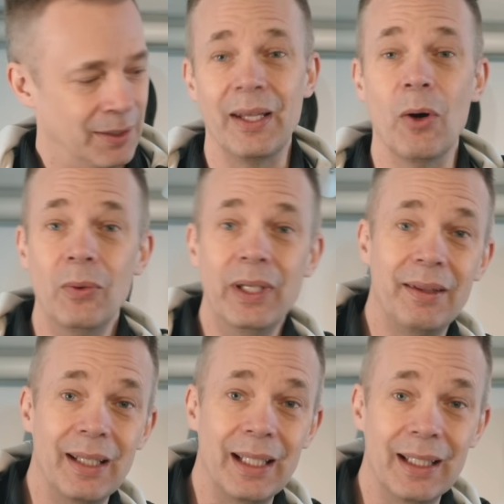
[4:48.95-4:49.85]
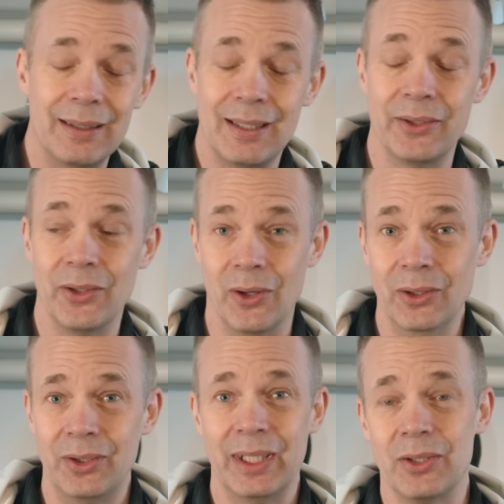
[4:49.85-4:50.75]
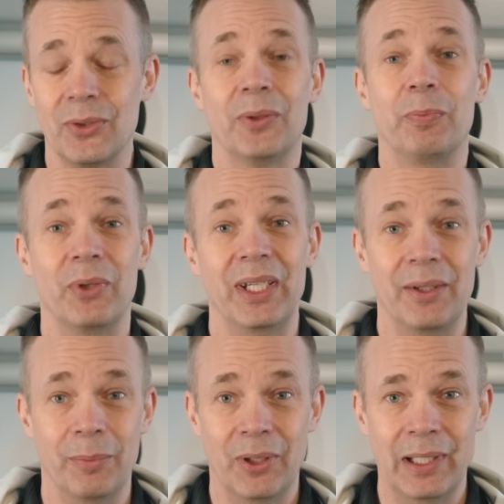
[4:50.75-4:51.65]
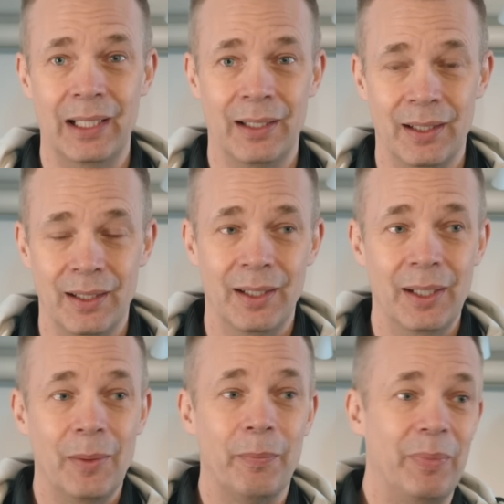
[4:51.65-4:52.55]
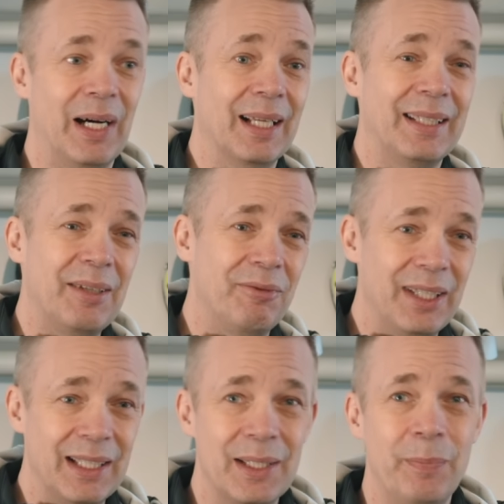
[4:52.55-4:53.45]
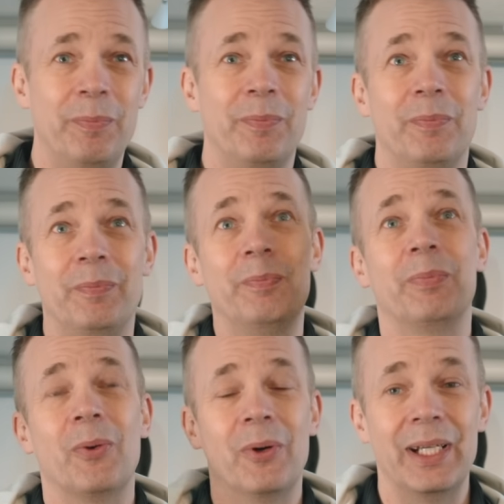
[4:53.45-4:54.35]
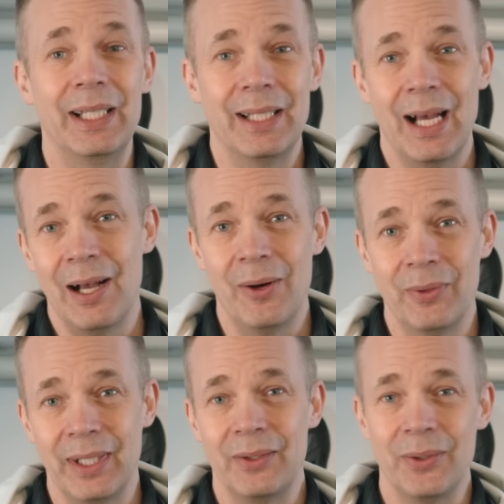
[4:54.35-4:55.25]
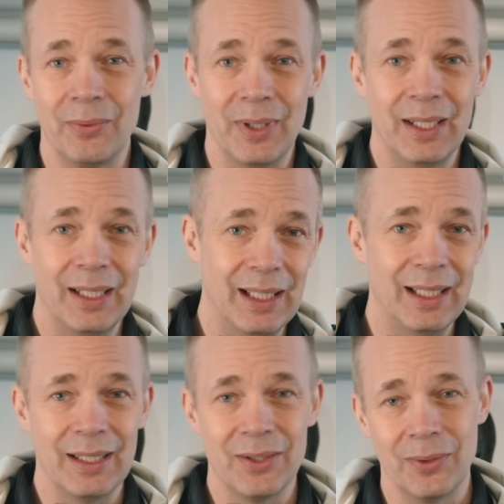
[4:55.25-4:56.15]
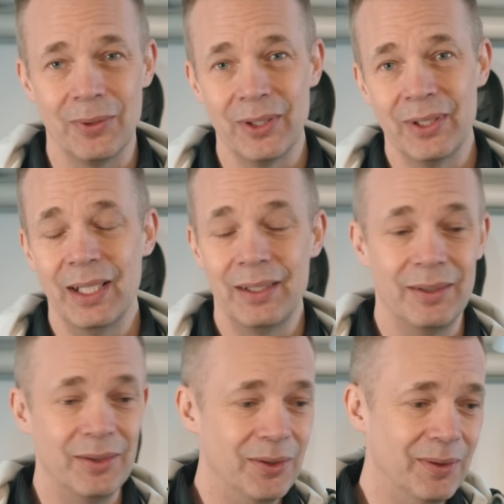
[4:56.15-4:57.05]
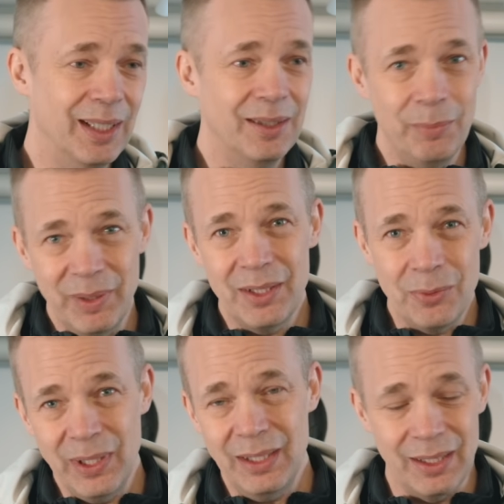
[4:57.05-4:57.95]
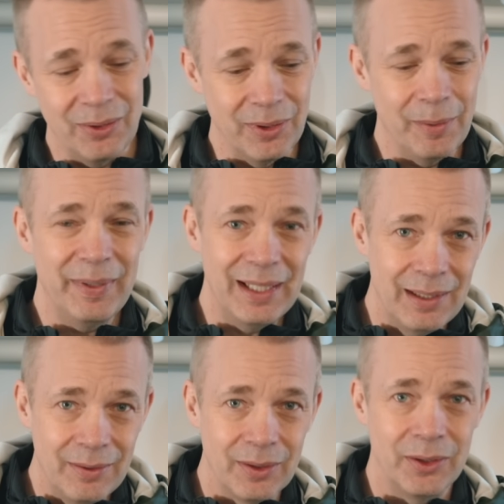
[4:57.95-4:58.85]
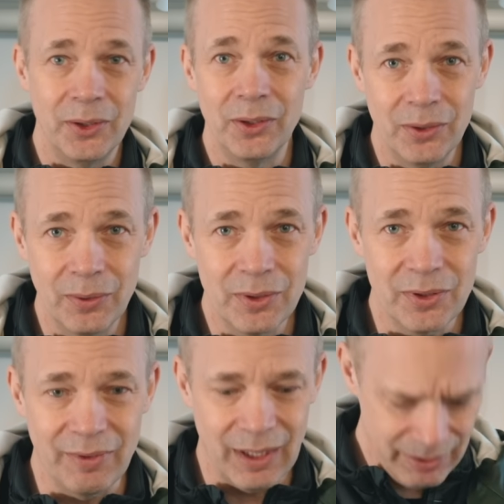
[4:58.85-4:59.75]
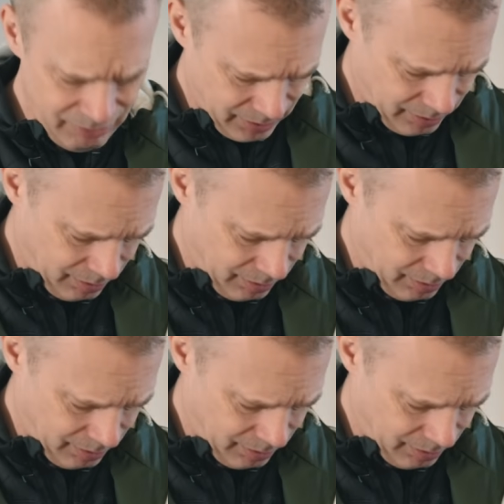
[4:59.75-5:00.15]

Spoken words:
The only thing it's not breathable. But if it's pouring down and you're riding and so on, either you get a bit sweaty, or I mean, you'll survive.